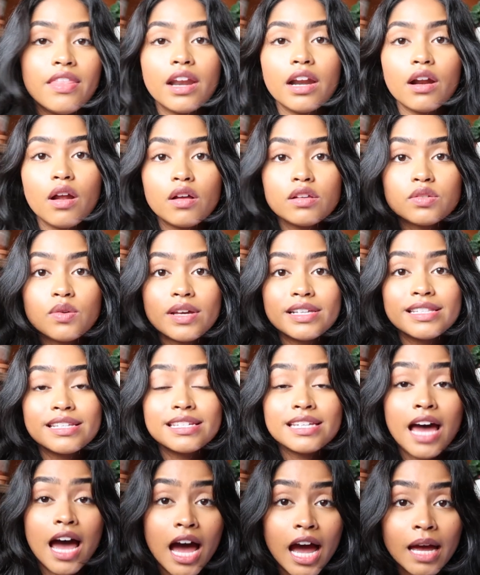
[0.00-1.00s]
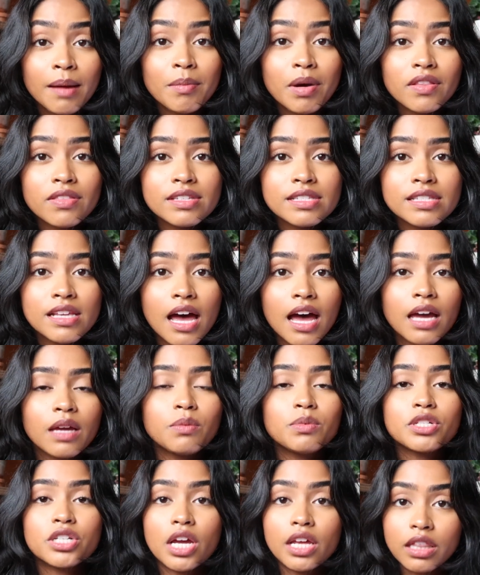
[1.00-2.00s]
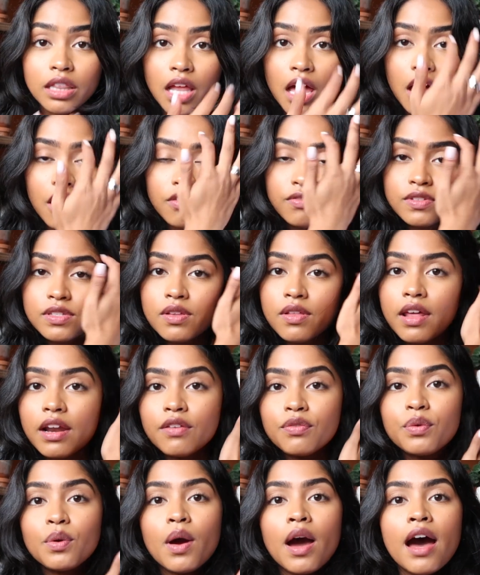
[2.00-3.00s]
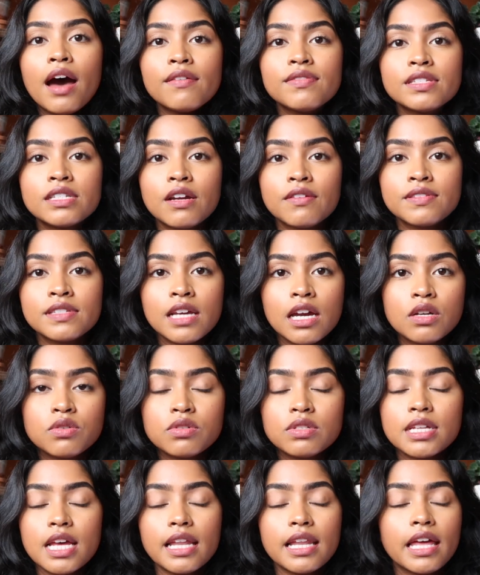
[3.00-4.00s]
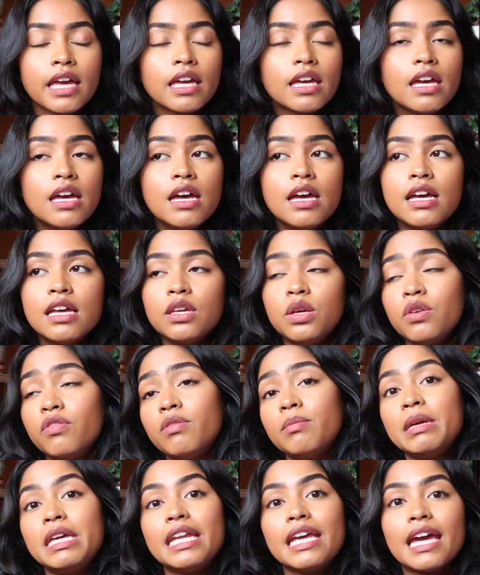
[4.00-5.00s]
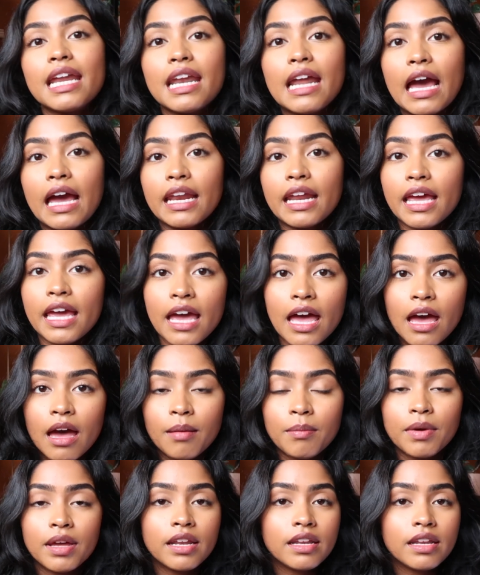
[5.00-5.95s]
then it also has the time on the side, which I love, so that if you have stuff scheduled at like you have a meeting at 9 a.m.